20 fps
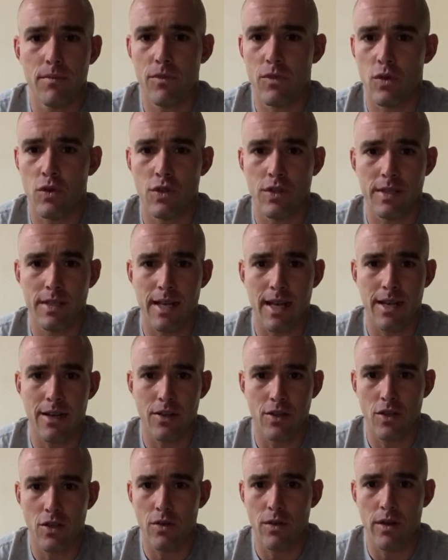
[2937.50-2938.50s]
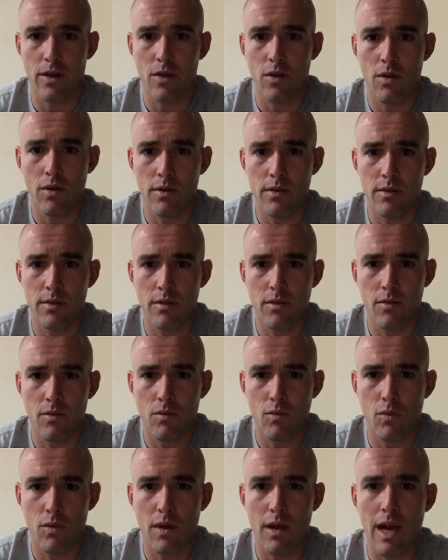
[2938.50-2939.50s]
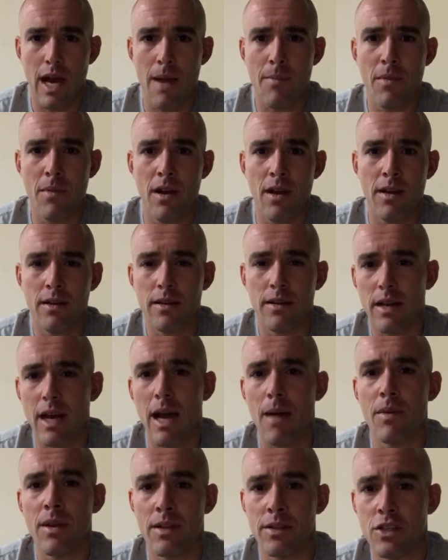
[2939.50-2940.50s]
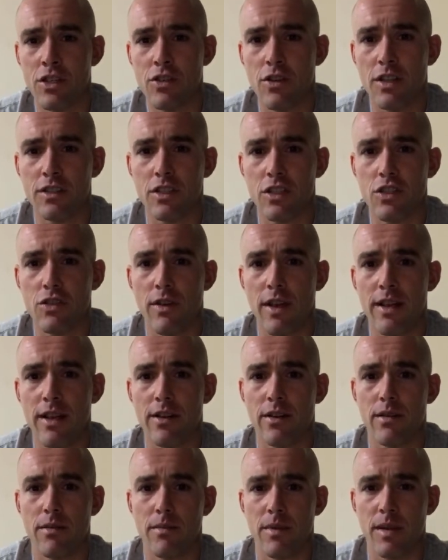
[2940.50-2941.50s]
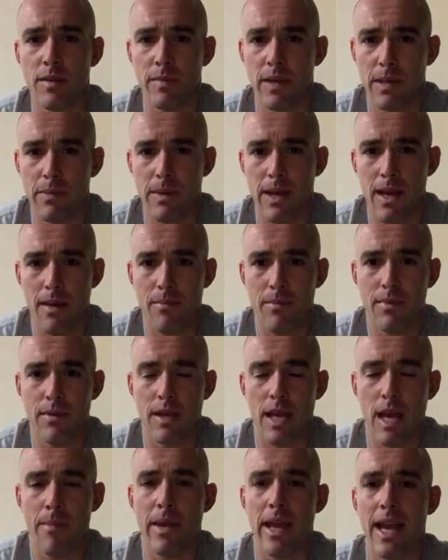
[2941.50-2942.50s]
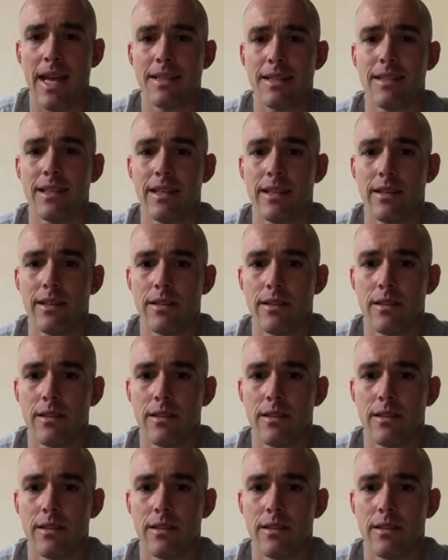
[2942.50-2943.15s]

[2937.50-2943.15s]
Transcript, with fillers: you just got to do it. I'm a I'm an instructor trainer in MCMAP MAIT.